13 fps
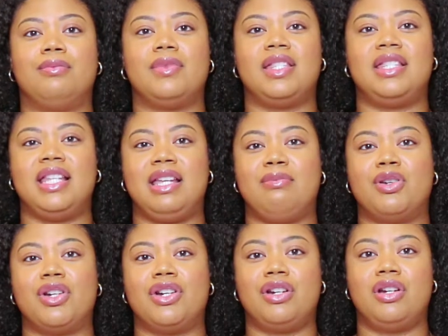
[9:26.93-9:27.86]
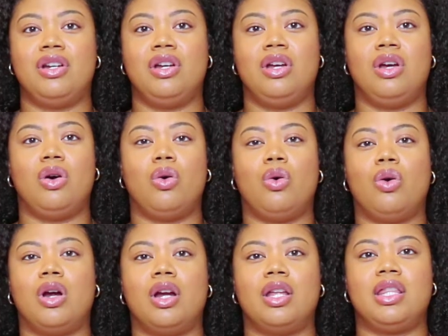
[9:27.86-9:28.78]
steamer
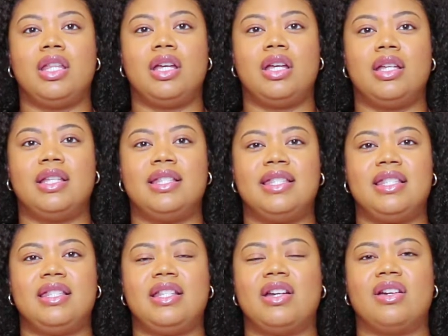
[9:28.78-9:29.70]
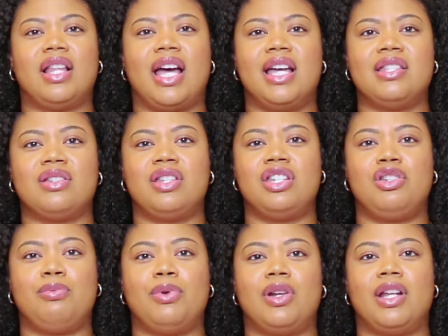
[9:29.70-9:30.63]
or the sterilizer that
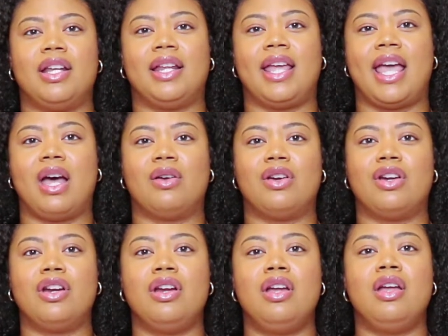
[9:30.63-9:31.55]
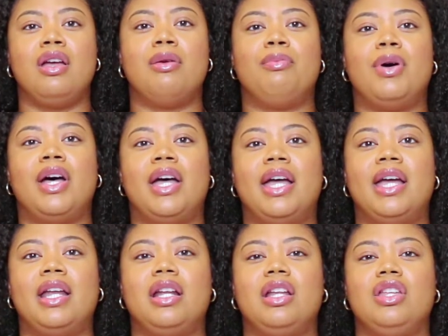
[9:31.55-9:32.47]
you put on the counter,
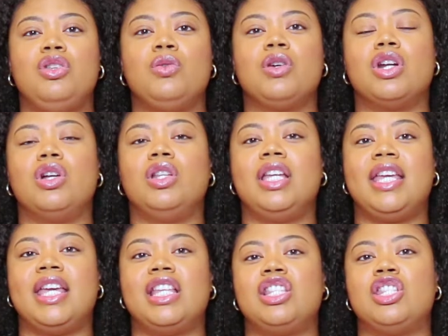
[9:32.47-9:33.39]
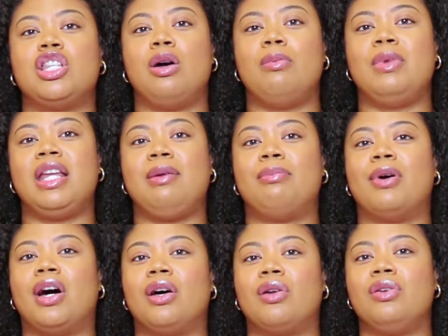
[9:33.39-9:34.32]
but you could only get so many
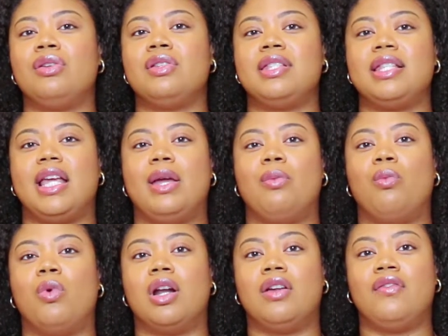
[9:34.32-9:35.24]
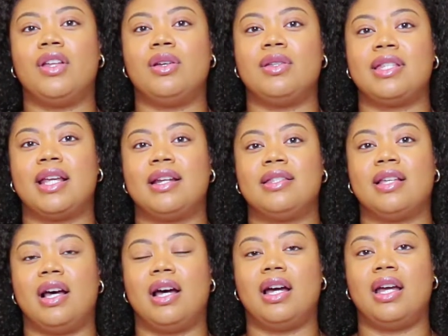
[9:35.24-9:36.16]
bottles in one of those at a
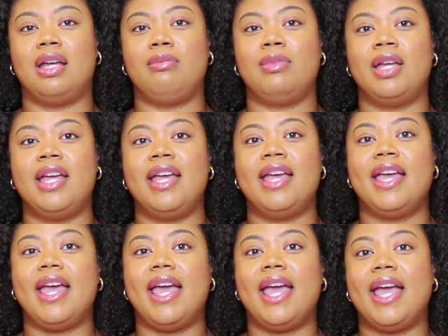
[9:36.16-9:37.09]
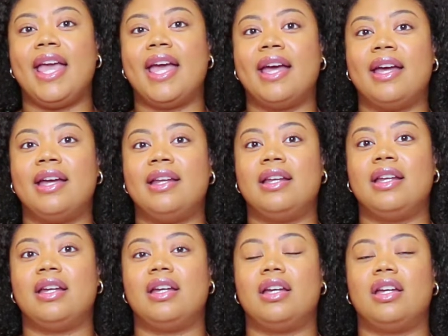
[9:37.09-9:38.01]
time,
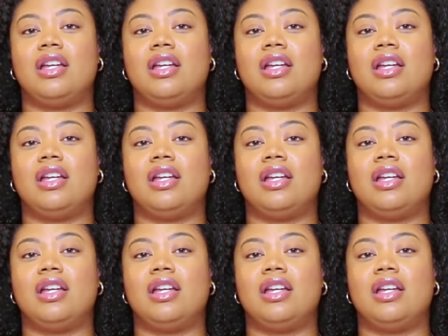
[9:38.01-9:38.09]
and